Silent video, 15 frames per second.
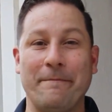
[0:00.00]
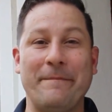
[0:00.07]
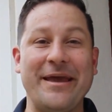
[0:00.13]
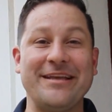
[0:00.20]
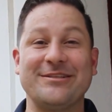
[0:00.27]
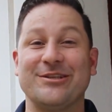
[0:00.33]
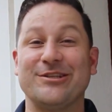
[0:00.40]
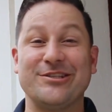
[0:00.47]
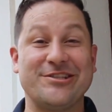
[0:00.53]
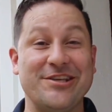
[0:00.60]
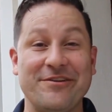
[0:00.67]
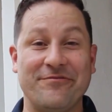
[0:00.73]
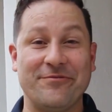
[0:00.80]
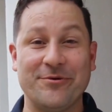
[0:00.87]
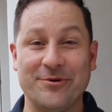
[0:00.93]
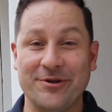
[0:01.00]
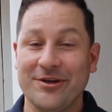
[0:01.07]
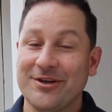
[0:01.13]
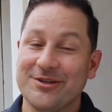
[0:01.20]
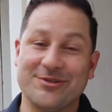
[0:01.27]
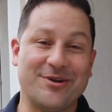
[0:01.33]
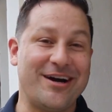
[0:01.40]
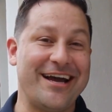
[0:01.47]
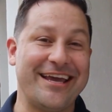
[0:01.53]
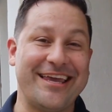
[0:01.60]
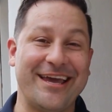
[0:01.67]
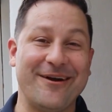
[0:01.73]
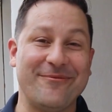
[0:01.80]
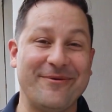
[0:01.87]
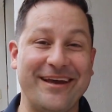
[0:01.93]
based on seafood. So I
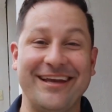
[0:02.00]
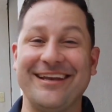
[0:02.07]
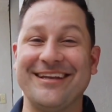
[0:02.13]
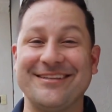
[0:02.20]
can't wait.